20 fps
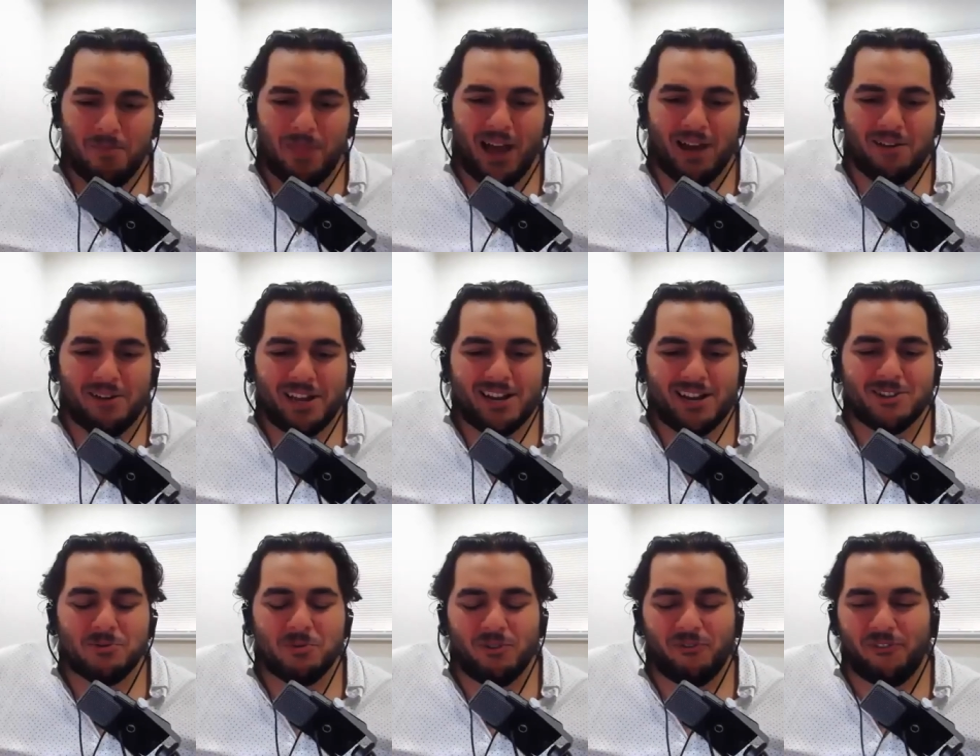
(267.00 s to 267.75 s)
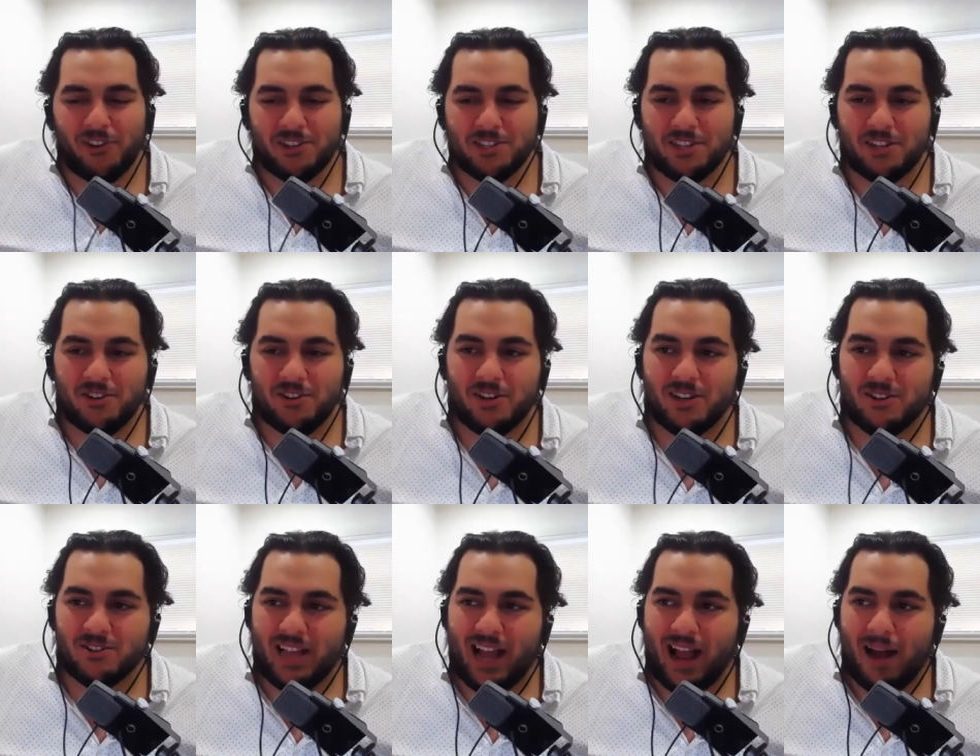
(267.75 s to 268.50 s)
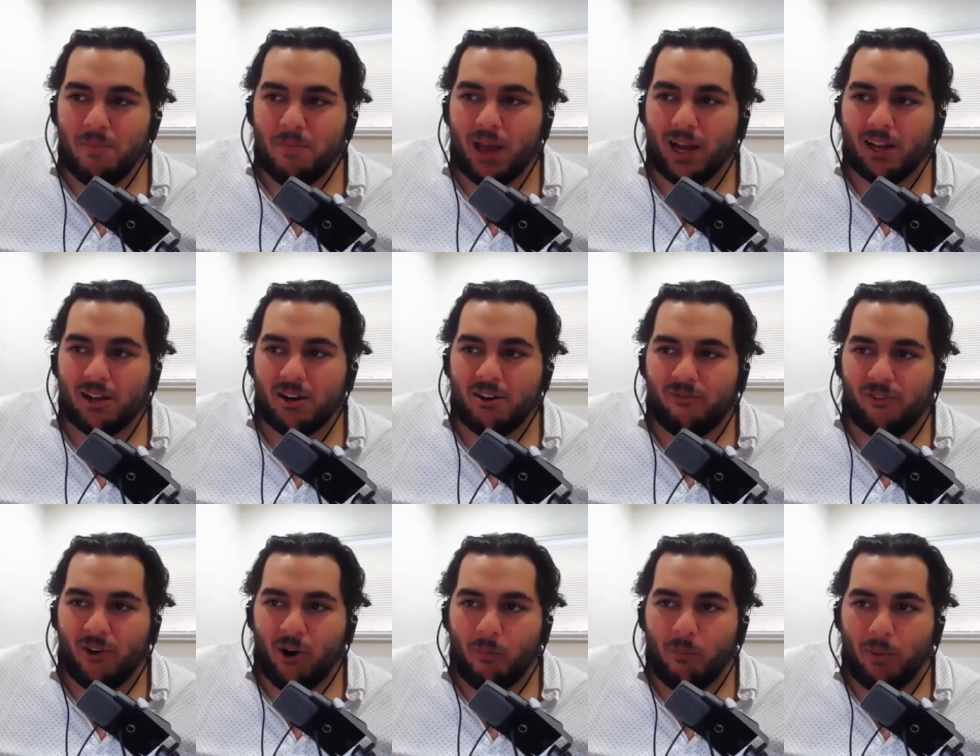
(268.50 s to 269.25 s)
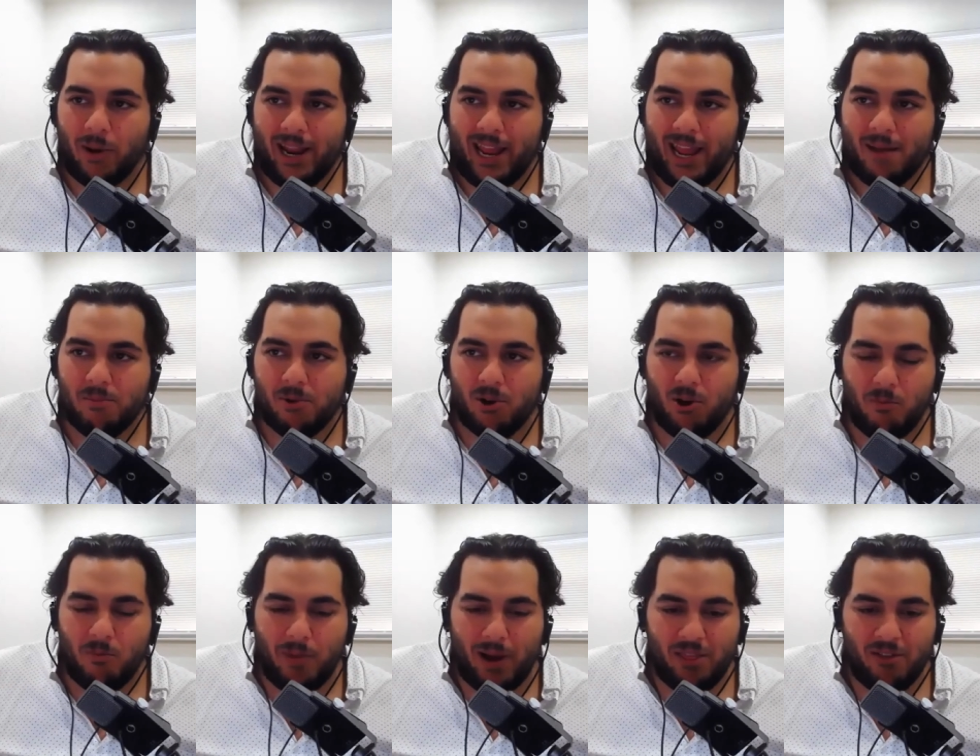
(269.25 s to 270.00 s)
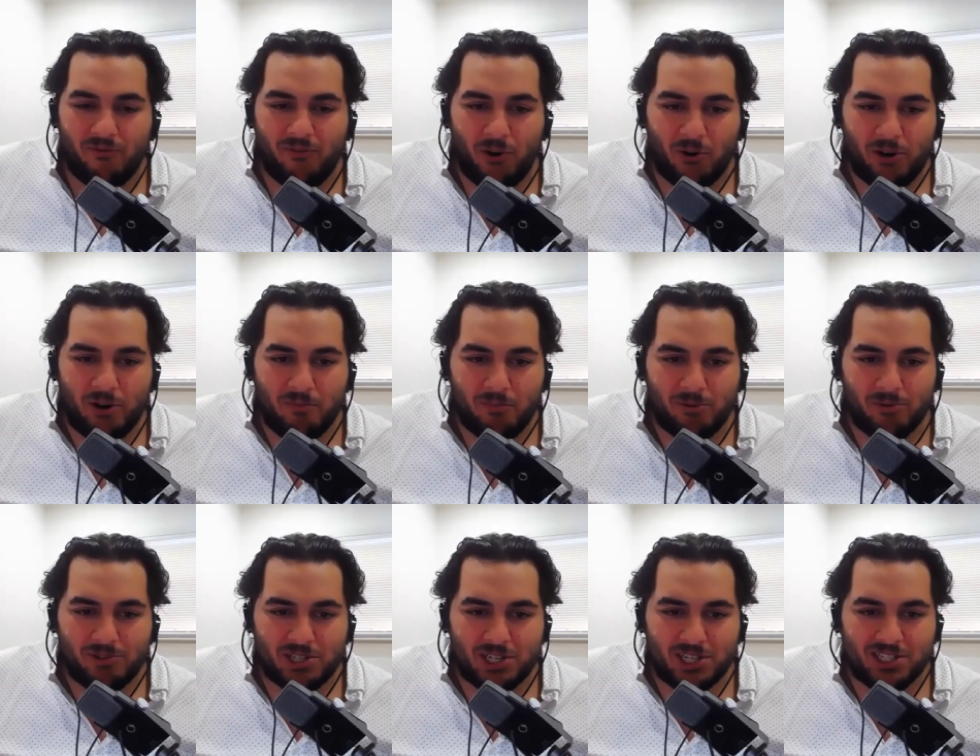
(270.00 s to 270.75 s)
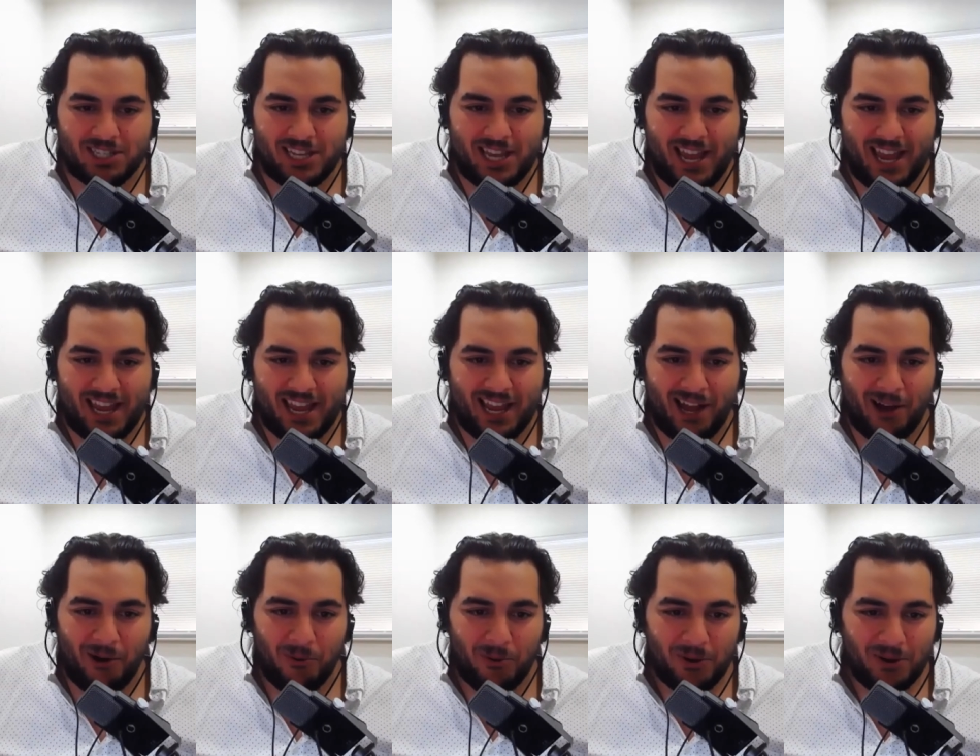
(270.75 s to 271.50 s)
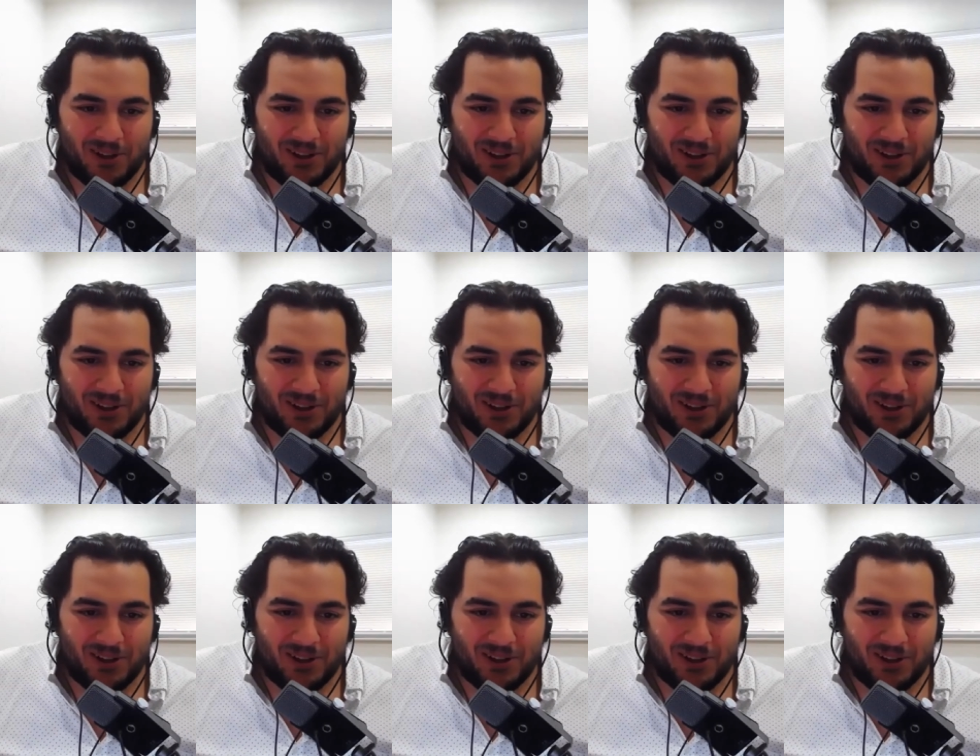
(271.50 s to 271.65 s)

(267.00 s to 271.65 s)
I'm not. Right? Here's what Phil's going to do. He goes, I'm not going to vote, but I am going by the voting booth just to hang out.